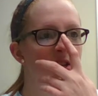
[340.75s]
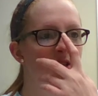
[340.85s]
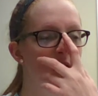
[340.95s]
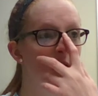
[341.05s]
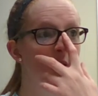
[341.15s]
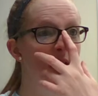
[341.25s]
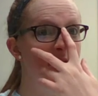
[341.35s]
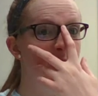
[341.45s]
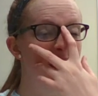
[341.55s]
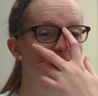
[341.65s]
So
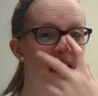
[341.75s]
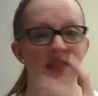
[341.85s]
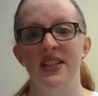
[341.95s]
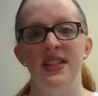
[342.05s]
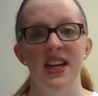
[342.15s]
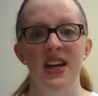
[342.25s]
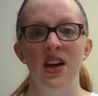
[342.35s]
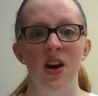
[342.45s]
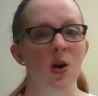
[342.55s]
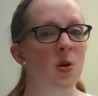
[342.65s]
if we have a
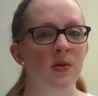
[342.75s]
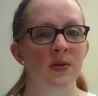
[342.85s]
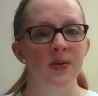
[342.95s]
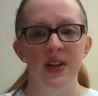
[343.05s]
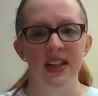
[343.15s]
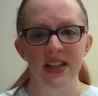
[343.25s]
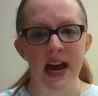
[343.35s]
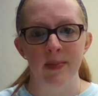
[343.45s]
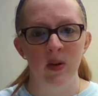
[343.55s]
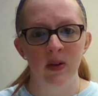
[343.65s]
CEO, for
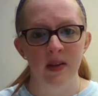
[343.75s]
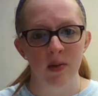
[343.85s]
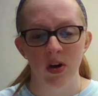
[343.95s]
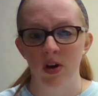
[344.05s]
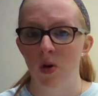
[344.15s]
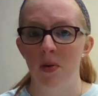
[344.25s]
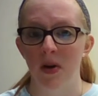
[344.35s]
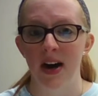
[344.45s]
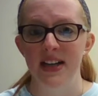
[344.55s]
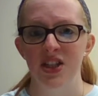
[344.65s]
example, and we're a
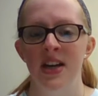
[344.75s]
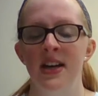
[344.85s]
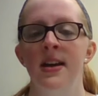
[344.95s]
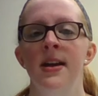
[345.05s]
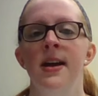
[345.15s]
corporation,